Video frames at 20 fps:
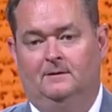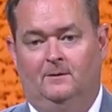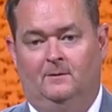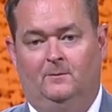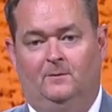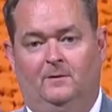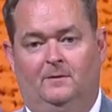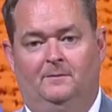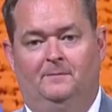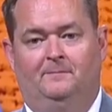
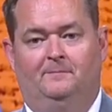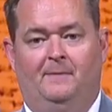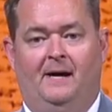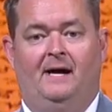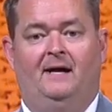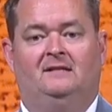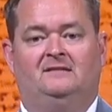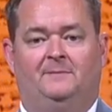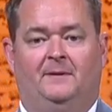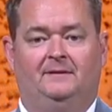Well,
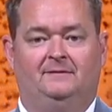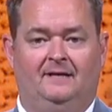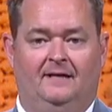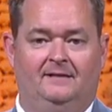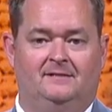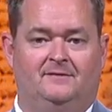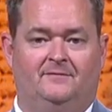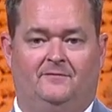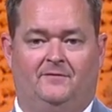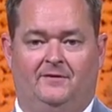my
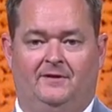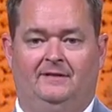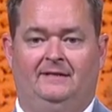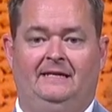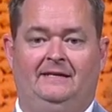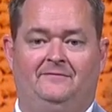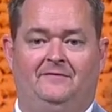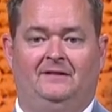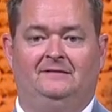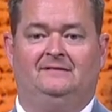expectation for the
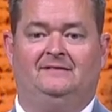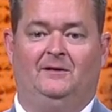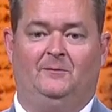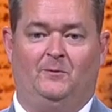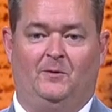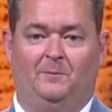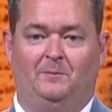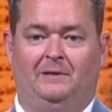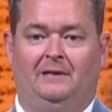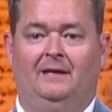defense that
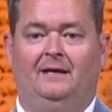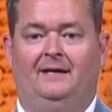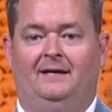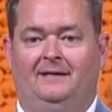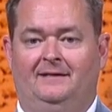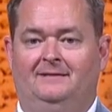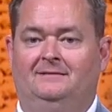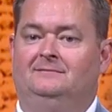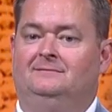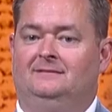we're
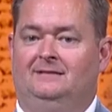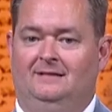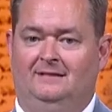playing